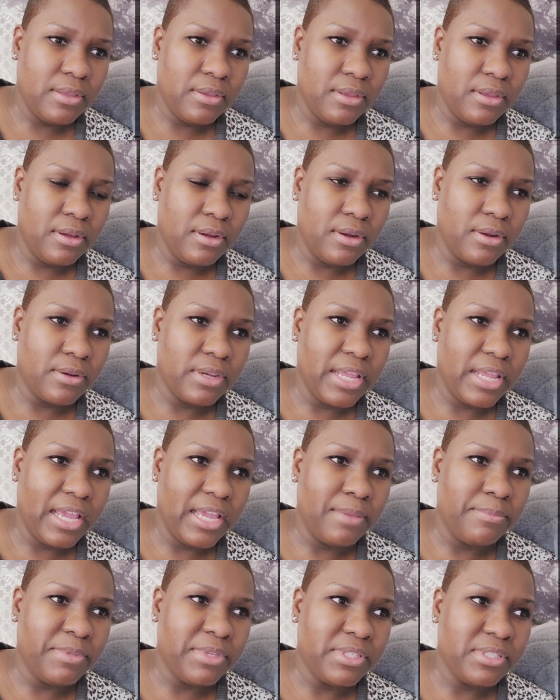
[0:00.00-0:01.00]
her
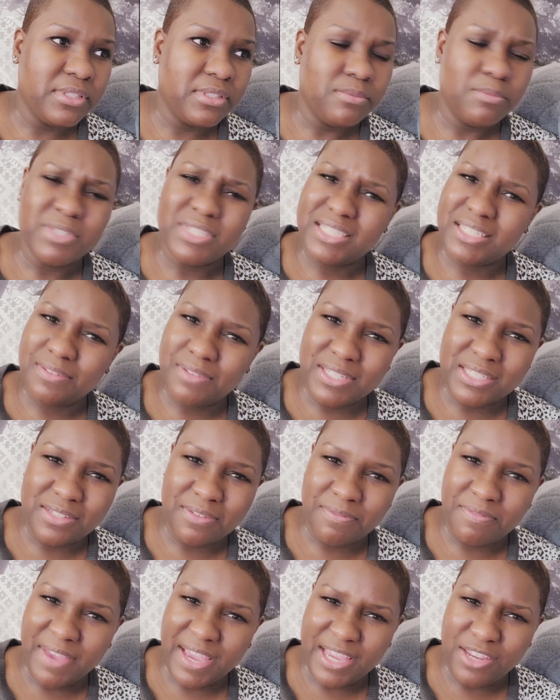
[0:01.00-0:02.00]
name is it
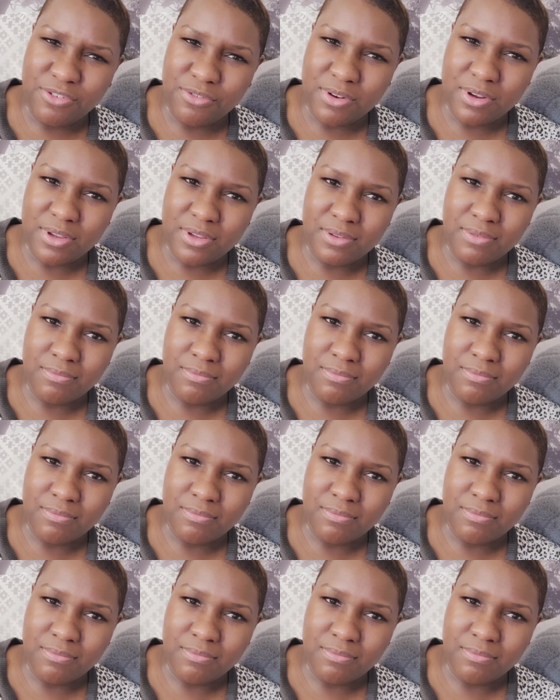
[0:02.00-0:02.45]
Phaedra?